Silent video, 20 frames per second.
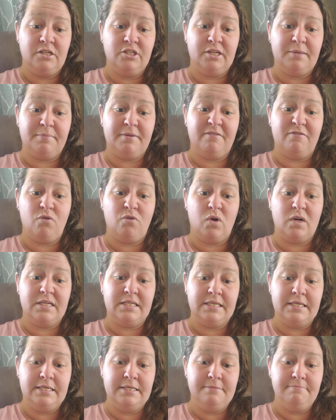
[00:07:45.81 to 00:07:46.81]
Chapter
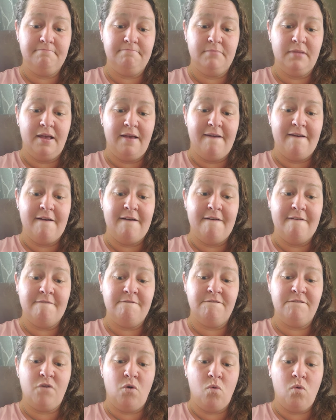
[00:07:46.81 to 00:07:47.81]
14.
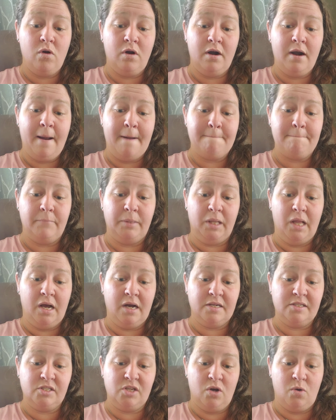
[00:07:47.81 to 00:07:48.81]
4
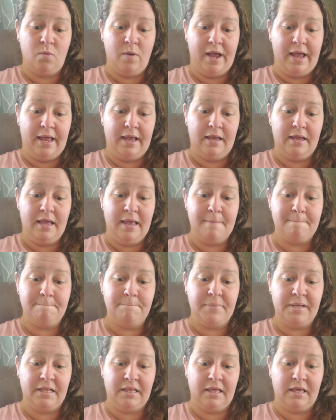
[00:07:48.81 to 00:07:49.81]
blocks away, and
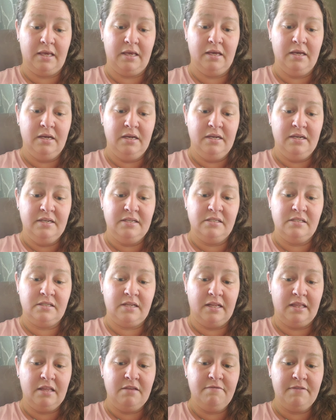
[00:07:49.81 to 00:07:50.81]
Billy
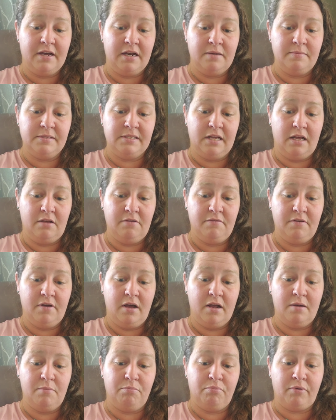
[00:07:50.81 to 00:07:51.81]
suddenly found himself
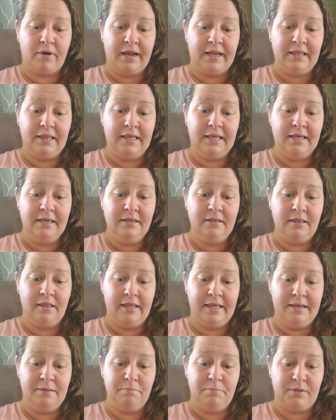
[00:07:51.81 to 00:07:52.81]
on a brightly
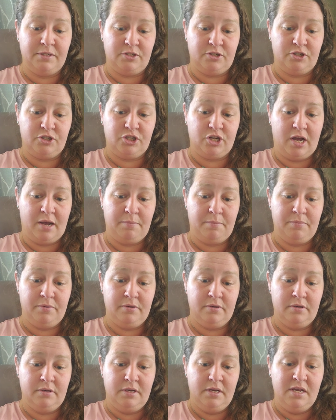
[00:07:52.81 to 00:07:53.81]
lit butcher shop,
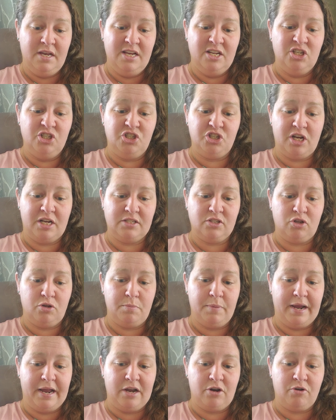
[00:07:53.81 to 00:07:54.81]
jostled
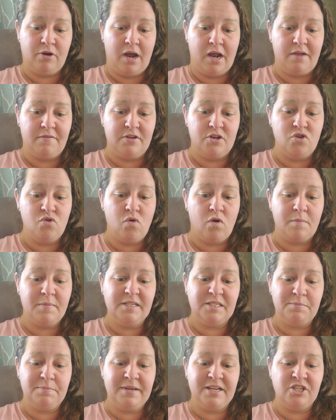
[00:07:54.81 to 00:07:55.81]
by a crowd of
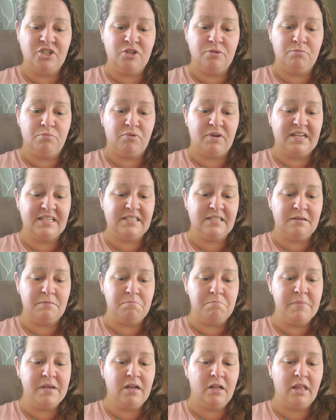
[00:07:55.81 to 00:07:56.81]
enormous pigeon-breasted
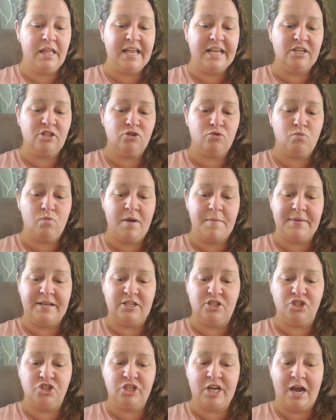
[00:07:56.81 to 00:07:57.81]
middle-aged
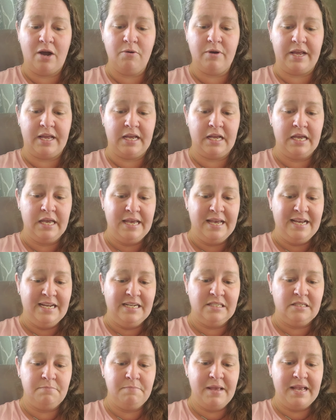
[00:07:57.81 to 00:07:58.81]
women shouting
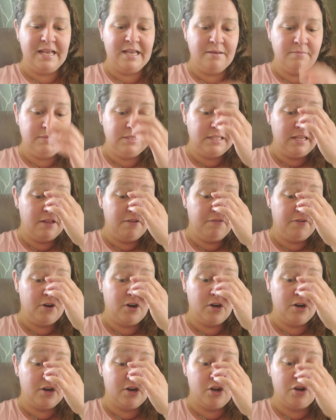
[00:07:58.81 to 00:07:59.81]
to make himself
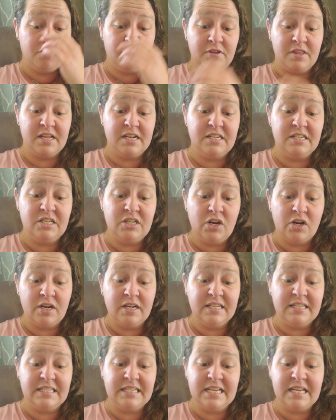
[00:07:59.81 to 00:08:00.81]
heard over the
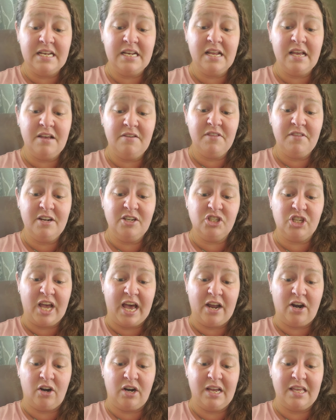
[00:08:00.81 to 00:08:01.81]
din their
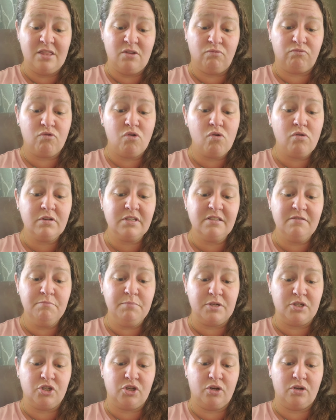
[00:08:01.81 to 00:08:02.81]
chatter and the roars of
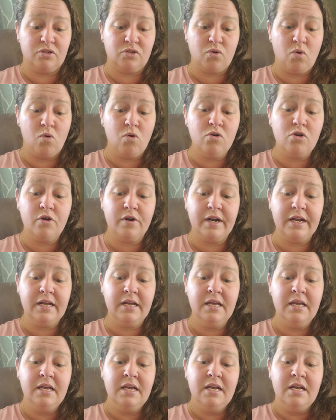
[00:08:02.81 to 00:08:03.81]
butchers
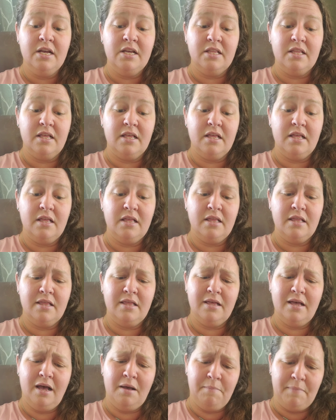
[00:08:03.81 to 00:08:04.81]
ordering
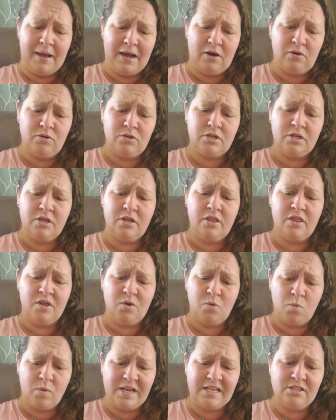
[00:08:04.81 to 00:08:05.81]
about the
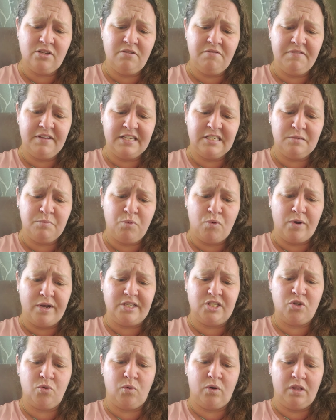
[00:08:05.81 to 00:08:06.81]
weasel-faced
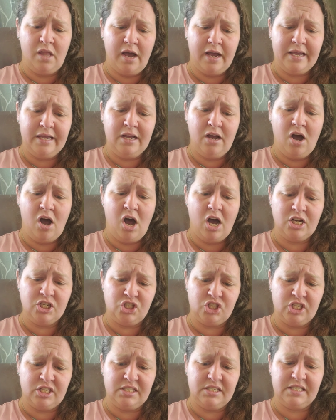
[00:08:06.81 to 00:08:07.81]
boys who were lugging
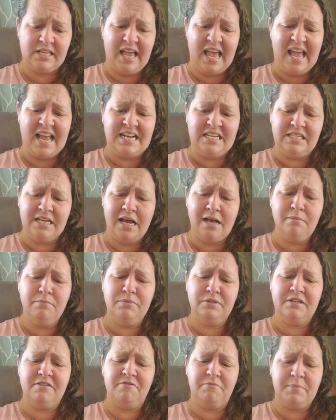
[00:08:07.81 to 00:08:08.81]
haunches and
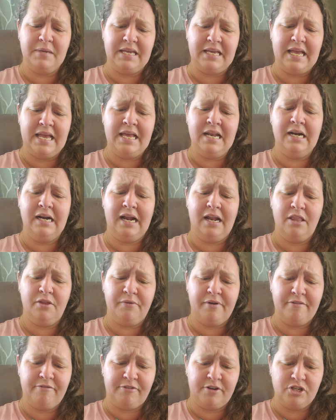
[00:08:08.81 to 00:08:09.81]
tubs of meat in and out of the
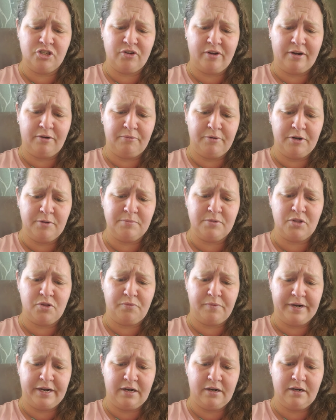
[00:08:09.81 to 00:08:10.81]
refrigerator room to the
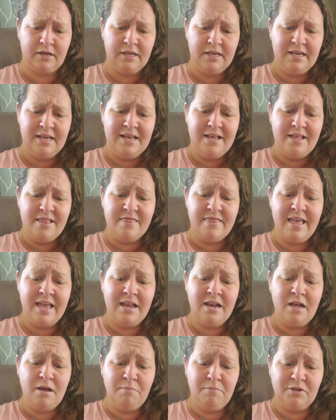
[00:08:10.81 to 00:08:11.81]
rear.
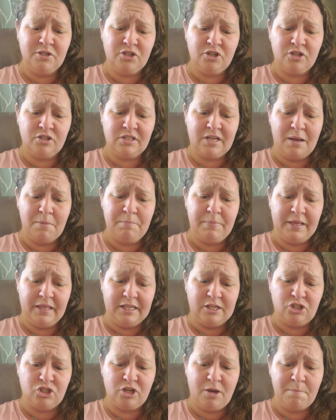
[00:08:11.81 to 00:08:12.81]
Then a butcher saw
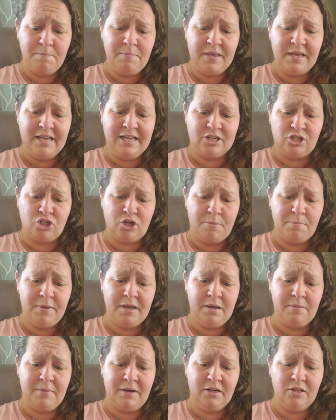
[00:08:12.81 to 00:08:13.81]
Billy jumping
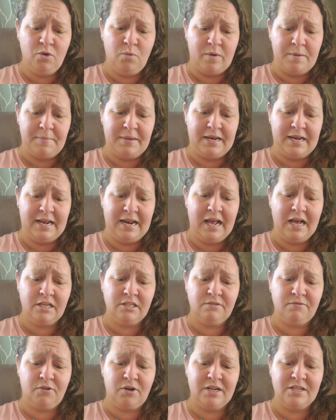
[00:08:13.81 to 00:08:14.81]
among the women and
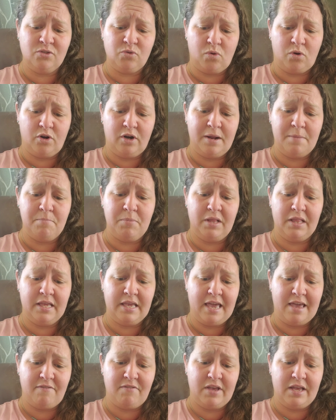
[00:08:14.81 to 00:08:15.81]
asked for his order, and Billy
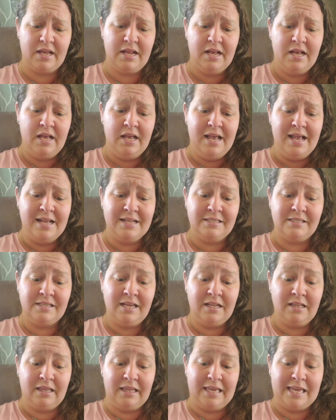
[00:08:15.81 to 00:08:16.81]
gave it. And
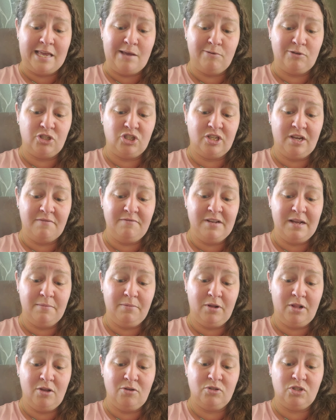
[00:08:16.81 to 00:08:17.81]
suddenly he was shoved up
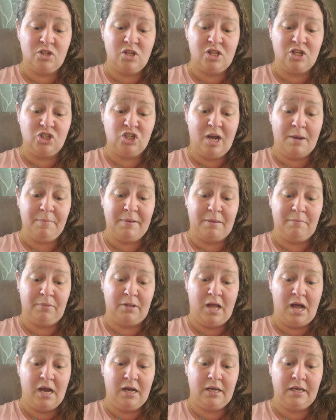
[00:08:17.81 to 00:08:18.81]
close to the chopping
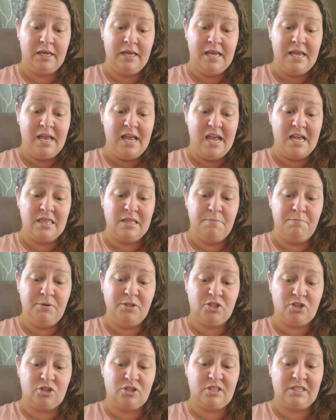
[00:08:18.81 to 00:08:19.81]
block, and the
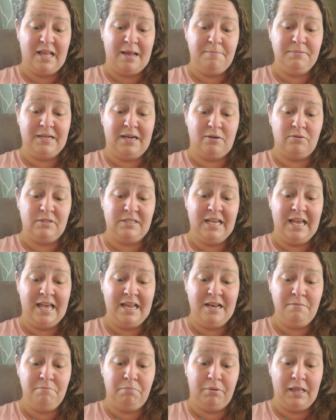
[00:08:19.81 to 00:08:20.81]
butcher slapped down
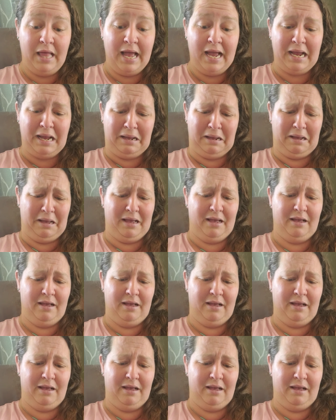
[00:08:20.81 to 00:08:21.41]
10 black...